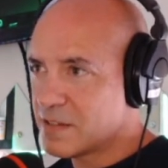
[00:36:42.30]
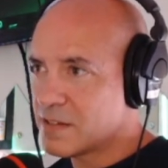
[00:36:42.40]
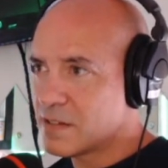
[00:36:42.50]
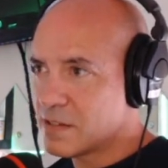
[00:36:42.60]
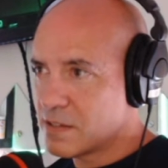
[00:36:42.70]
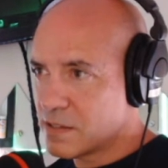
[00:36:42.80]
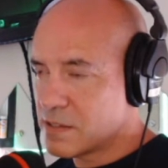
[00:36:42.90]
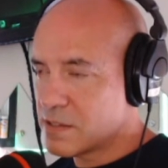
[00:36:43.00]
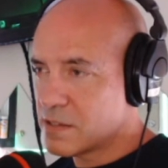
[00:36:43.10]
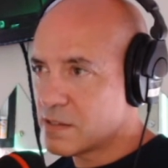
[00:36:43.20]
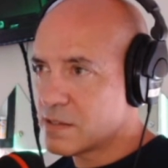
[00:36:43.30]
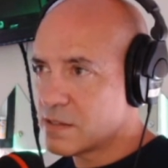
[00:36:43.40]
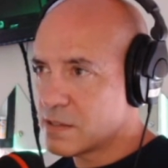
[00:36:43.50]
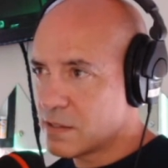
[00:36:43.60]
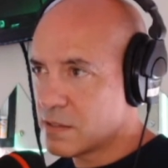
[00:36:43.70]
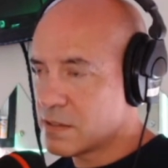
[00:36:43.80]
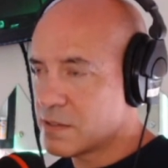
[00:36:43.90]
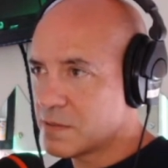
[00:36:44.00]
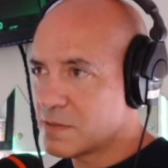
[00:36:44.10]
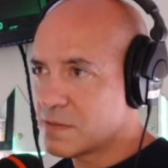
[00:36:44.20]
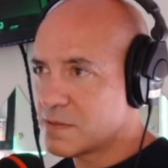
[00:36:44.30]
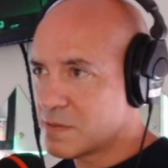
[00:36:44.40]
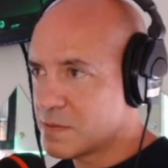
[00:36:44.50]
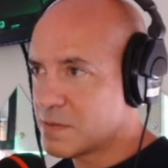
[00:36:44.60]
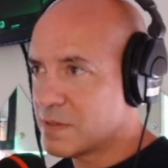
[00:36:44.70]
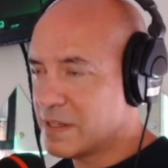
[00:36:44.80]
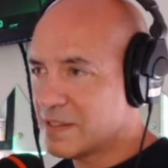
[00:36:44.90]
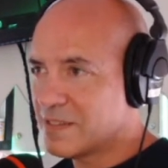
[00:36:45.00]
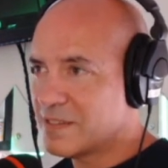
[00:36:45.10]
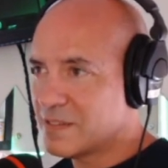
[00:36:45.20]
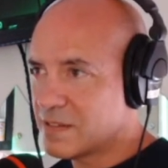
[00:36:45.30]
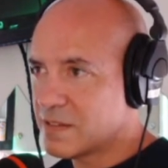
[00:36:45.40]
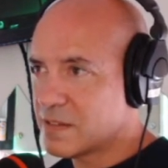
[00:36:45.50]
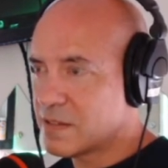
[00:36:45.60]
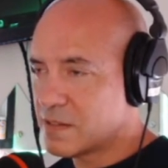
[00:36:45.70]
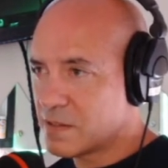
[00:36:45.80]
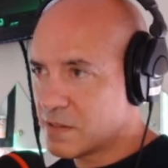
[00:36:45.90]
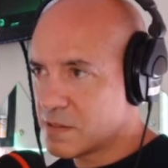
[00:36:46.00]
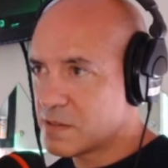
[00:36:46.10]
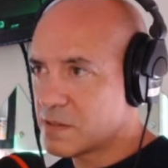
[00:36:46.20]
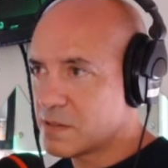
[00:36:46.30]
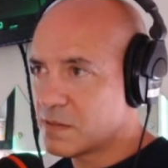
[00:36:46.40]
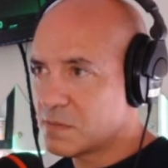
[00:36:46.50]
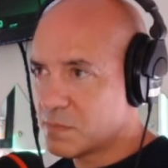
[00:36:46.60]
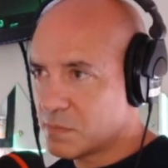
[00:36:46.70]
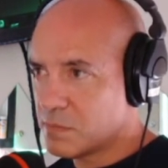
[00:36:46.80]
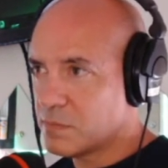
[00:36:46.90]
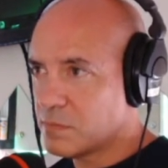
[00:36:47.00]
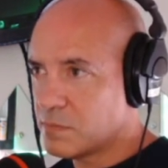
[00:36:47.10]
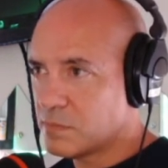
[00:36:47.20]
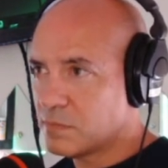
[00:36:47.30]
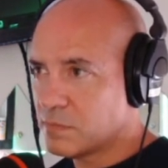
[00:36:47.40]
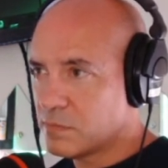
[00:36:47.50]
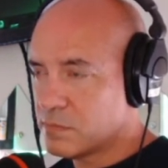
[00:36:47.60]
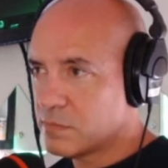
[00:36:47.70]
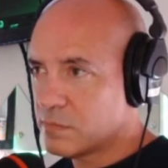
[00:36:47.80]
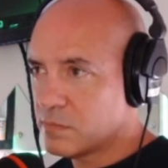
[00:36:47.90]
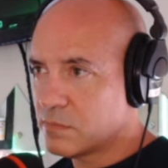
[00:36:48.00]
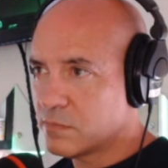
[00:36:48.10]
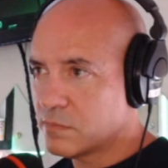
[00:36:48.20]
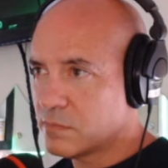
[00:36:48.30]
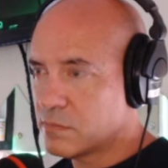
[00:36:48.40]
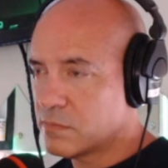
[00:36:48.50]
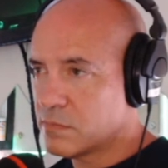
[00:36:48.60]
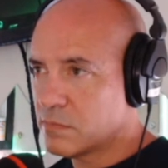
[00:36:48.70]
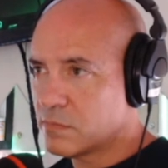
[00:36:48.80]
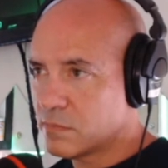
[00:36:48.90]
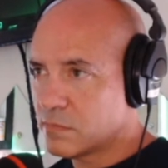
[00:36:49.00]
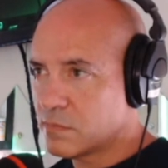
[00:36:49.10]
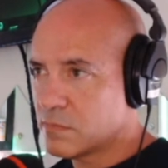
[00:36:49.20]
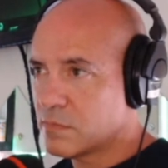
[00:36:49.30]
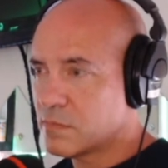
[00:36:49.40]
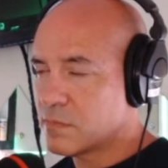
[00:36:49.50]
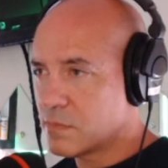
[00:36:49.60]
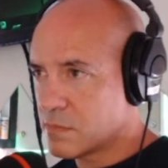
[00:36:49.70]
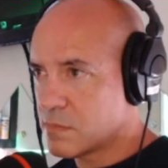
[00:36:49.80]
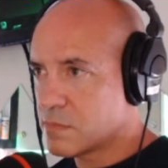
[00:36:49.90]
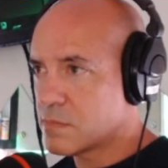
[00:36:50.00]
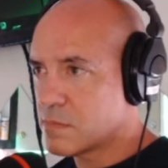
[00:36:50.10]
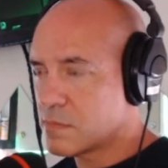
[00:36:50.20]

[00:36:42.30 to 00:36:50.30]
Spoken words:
(silent)